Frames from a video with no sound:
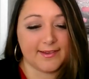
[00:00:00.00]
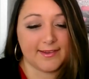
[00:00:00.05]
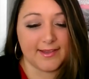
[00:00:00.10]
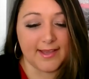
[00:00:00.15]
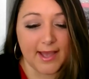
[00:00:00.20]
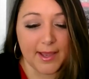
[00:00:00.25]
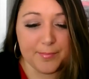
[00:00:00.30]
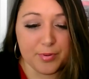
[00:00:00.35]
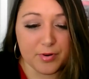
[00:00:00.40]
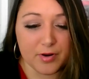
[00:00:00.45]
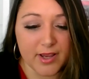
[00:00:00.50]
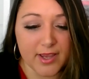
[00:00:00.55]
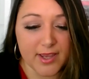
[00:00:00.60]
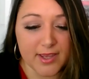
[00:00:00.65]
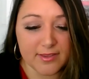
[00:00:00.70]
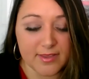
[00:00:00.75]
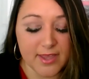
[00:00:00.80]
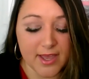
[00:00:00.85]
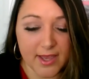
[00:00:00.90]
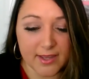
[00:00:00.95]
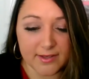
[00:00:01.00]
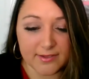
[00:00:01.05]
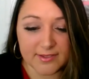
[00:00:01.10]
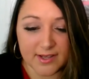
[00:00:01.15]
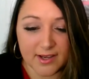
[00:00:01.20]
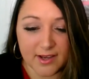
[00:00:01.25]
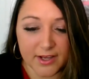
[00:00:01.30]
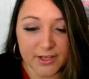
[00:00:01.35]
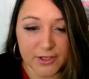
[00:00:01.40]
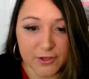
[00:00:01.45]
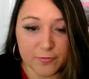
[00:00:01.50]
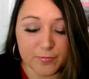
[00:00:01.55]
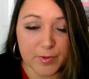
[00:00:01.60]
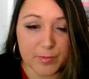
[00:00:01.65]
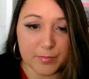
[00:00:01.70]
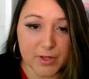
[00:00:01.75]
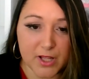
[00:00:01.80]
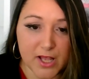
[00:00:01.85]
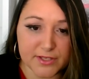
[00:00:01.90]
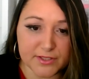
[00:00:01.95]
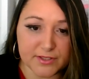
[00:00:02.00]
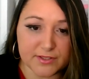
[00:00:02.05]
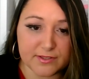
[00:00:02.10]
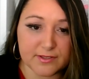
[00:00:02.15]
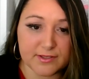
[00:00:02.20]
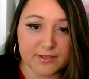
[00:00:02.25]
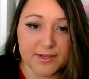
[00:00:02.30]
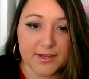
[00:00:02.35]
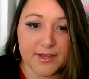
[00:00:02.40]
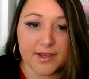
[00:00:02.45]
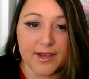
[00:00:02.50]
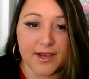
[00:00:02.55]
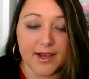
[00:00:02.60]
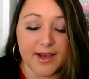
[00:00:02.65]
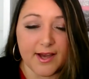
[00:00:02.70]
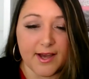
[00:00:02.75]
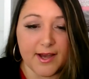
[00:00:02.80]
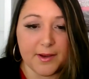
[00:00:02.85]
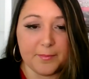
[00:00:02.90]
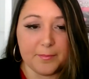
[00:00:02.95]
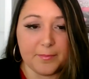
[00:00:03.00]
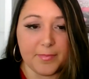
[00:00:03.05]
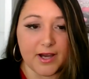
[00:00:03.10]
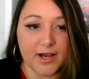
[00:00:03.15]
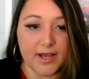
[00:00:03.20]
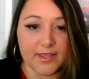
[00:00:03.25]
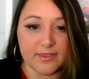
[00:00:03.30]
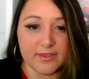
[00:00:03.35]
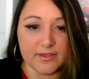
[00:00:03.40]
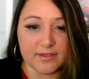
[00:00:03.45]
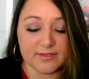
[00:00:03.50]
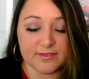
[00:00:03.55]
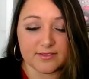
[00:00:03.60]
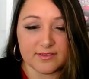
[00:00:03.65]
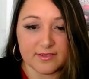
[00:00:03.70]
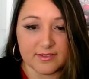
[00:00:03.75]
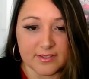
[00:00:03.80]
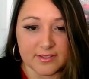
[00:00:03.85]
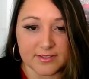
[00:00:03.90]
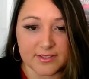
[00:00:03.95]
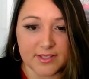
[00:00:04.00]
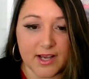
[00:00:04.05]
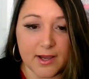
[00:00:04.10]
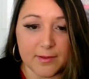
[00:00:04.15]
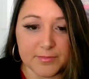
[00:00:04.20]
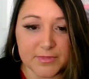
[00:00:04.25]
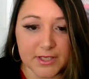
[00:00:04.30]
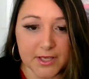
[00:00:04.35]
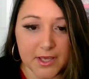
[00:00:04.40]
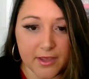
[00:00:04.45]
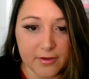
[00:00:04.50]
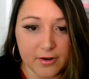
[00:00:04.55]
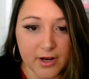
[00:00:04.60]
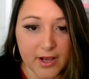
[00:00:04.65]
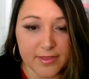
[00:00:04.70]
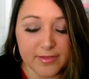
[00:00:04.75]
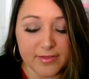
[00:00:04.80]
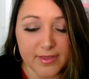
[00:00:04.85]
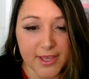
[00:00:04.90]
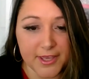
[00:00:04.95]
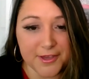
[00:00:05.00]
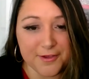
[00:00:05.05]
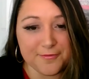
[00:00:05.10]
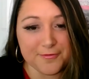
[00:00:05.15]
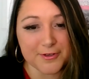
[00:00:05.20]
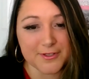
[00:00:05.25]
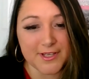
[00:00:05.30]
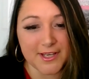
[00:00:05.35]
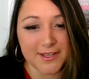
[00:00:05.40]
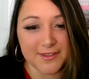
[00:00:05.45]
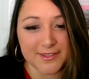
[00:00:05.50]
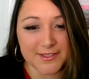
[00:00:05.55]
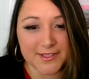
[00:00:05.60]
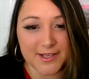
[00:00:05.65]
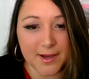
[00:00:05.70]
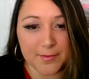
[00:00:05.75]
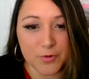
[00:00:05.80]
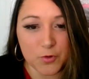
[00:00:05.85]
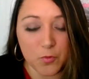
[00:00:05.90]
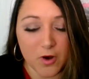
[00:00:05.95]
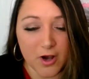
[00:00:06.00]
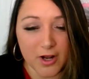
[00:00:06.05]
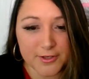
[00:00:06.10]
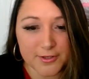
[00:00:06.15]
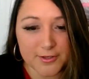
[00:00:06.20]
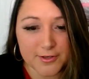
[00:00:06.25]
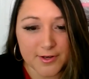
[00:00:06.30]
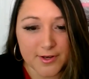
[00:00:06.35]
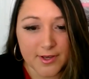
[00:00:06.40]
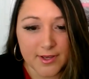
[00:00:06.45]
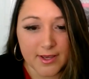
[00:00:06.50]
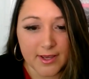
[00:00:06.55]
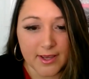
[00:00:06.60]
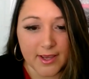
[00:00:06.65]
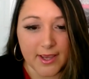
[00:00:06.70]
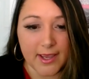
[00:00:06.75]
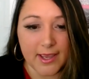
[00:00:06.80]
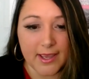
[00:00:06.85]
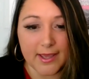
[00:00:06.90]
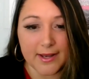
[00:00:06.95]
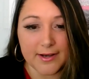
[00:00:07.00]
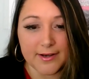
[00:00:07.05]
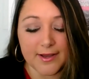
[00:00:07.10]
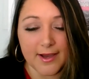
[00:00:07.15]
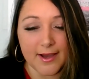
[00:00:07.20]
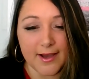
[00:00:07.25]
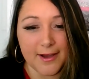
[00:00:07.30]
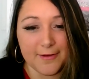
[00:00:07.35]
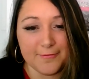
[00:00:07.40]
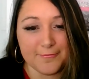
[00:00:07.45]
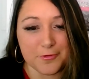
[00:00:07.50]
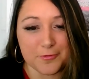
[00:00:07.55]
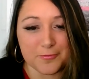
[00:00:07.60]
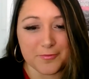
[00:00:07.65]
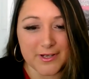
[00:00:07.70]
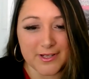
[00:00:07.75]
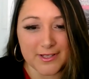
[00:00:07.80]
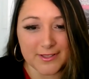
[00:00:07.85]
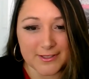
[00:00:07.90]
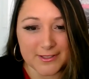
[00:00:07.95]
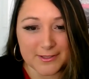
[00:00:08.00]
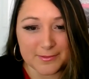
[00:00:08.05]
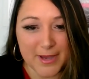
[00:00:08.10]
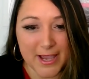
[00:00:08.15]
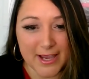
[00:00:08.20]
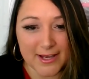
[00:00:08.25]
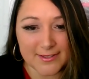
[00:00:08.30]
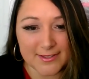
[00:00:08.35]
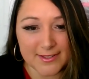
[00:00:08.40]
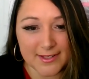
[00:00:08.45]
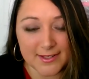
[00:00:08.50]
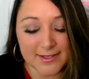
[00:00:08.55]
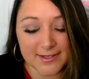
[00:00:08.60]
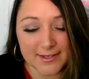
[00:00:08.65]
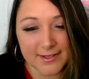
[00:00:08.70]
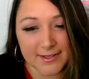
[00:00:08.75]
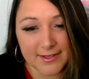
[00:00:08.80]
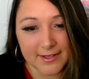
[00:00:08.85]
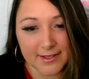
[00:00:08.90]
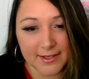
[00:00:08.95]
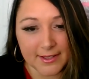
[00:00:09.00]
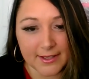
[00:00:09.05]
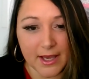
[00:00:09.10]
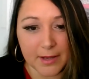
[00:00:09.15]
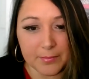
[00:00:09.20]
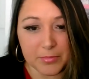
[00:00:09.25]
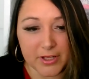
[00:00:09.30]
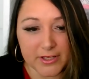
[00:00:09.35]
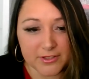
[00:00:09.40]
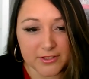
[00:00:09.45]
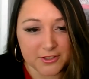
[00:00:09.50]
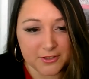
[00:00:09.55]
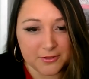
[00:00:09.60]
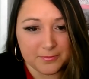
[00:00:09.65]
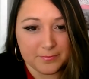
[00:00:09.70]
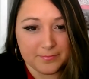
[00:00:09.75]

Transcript: I pray that you've been blessed by this time together. I thank you for taking the time to watch and for reading this magazine. God bless you.